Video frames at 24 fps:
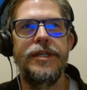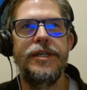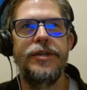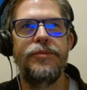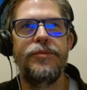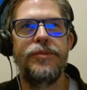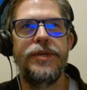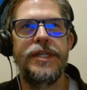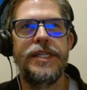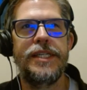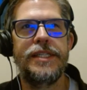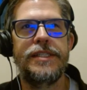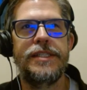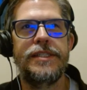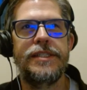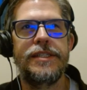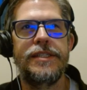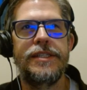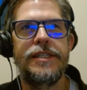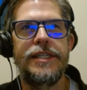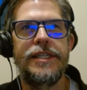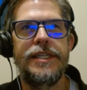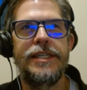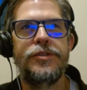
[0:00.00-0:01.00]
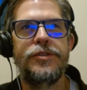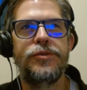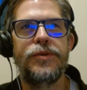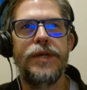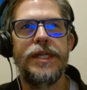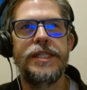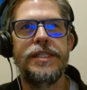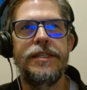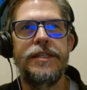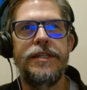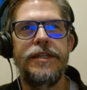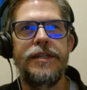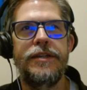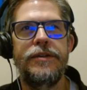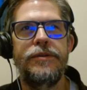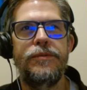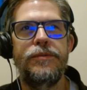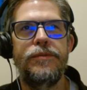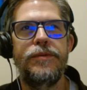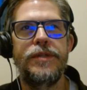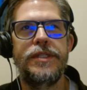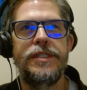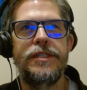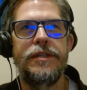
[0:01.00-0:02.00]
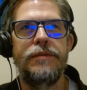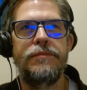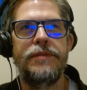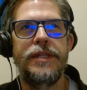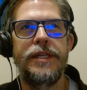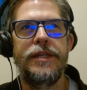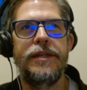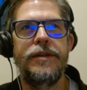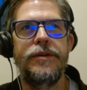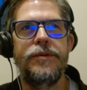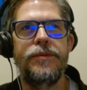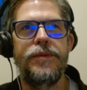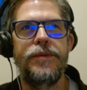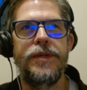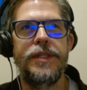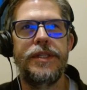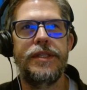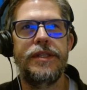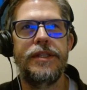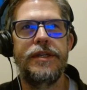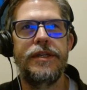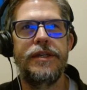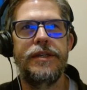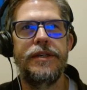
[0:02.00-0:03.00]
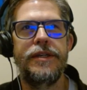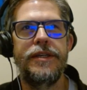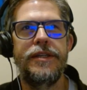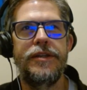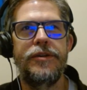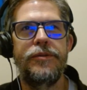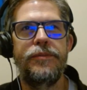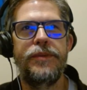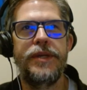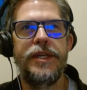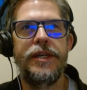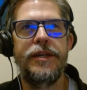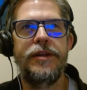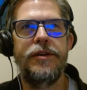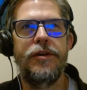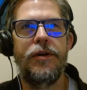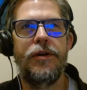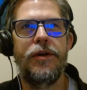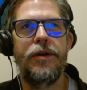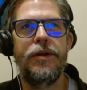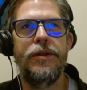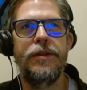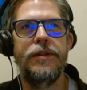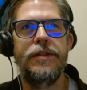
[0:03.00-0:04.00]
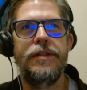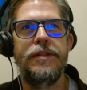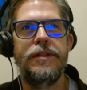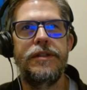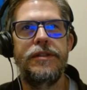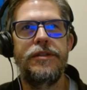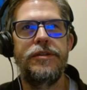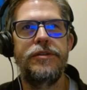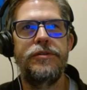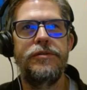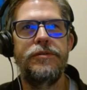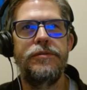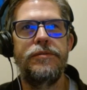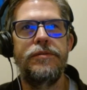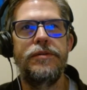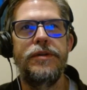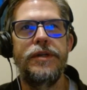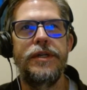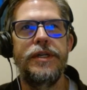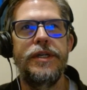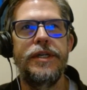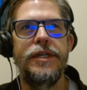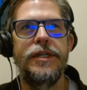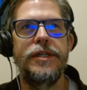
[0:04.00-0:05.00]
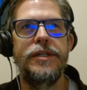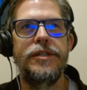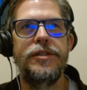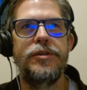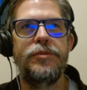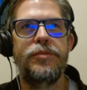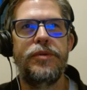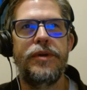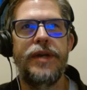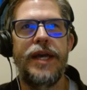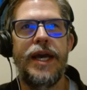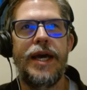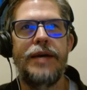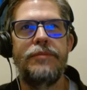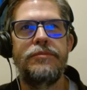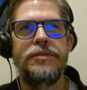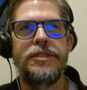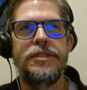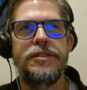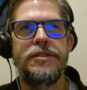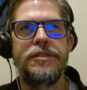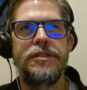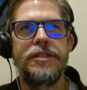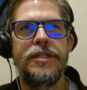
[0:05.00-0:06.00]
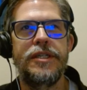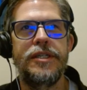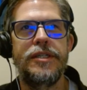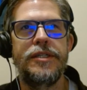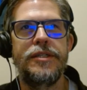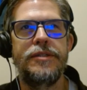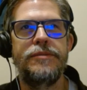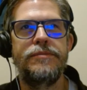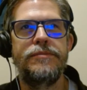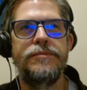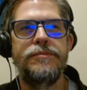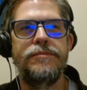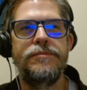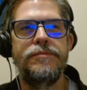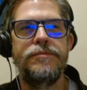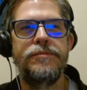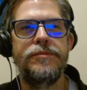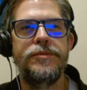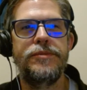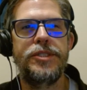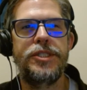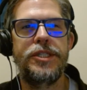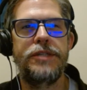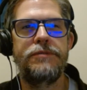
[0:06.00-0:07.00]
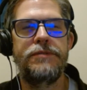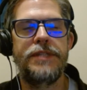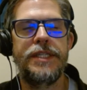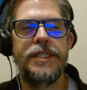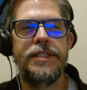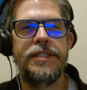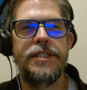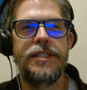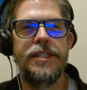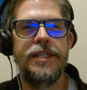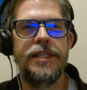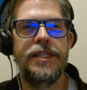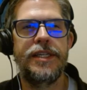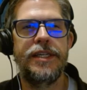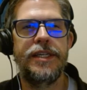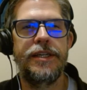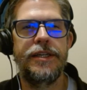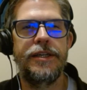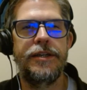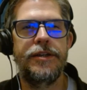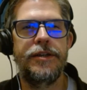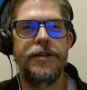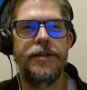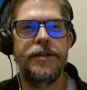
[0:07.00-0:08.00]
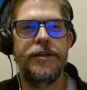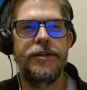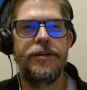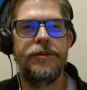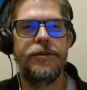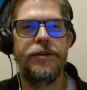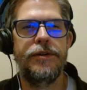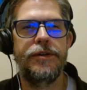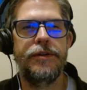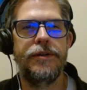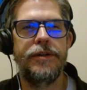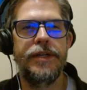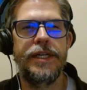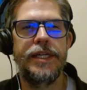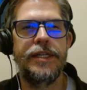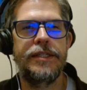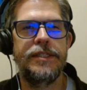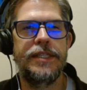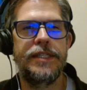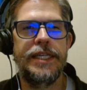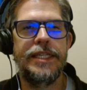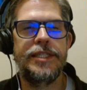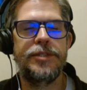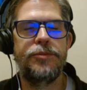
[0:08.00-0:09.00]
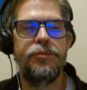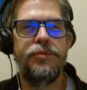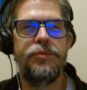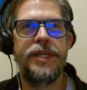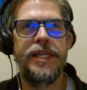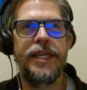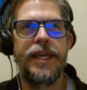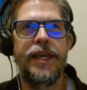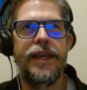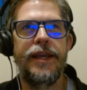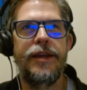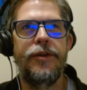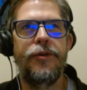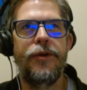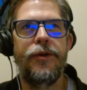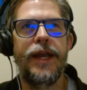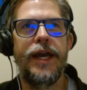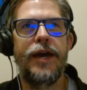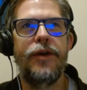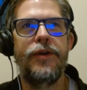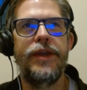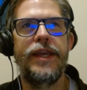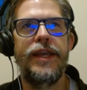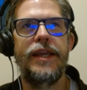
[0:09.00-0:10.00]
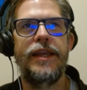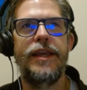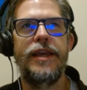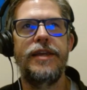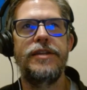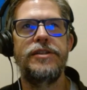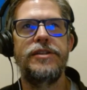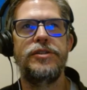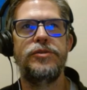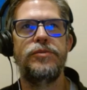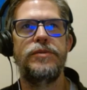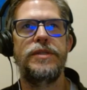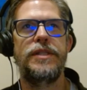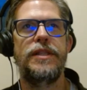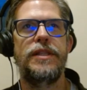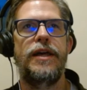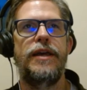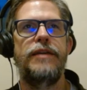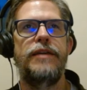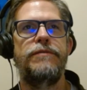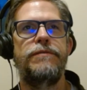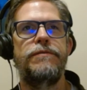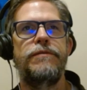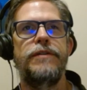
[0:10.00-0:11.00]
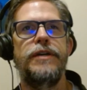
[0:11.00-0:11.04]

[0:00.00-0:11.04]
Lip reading: but he's wrestling with something, with being called to perhaps shift his thinking or his being or how he engages with life